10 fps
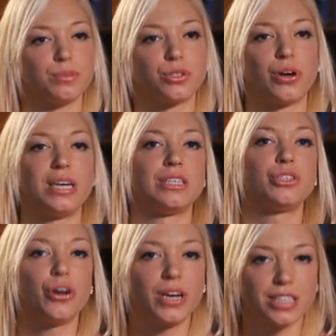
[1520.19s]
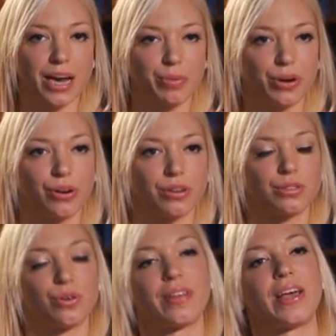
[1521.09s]
So is it Turkish
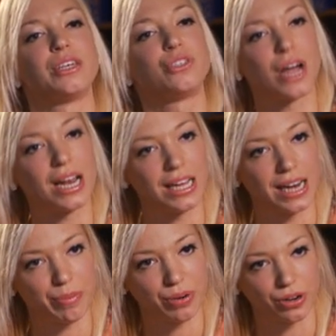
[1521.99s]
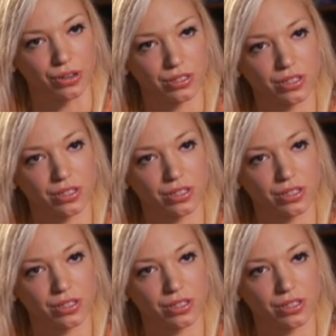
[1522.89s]
apricots or are they Australian apricots?